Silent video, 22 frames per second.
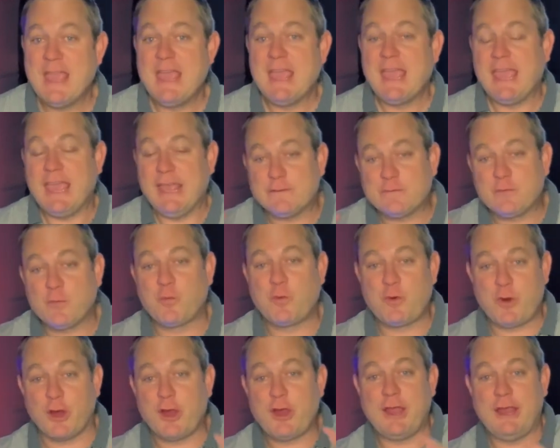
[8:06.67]
He's
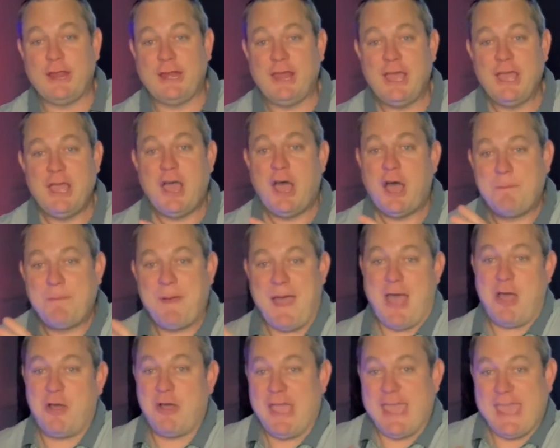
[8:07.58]
worried
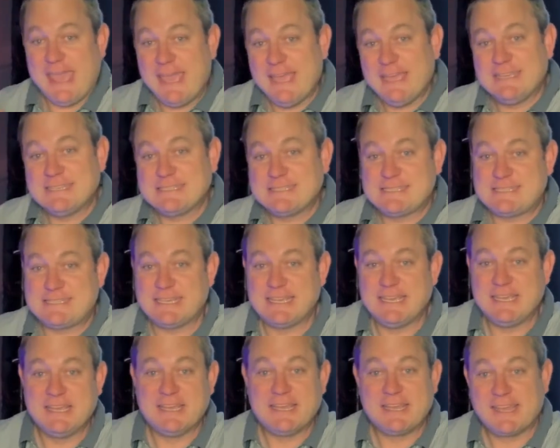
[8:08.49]
about his
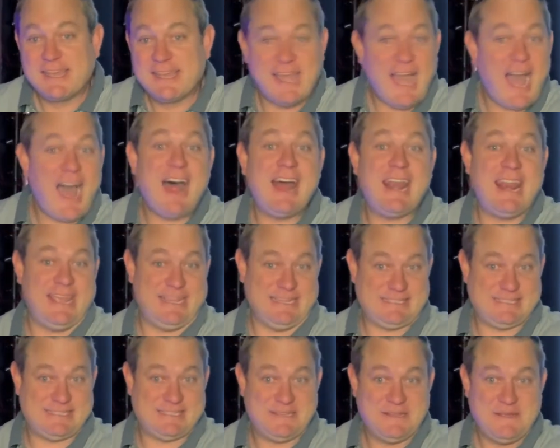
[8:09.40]

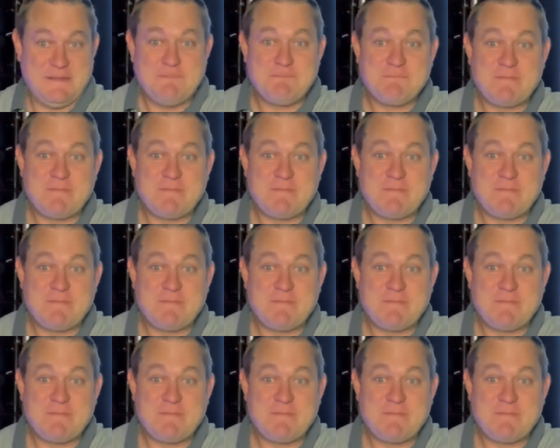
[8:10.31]
goddess,